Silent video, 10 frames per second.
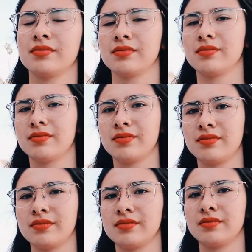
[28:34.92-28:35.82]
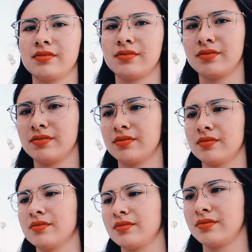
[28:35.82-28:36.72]

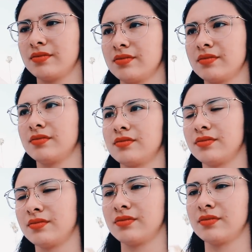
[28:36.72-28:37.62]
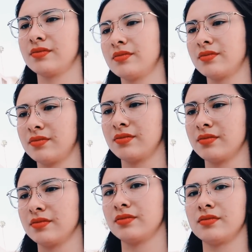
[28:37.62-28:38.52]

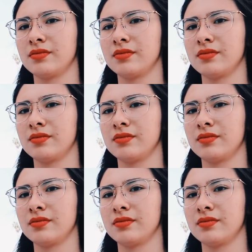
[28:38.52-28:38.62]
This person isn't speaking.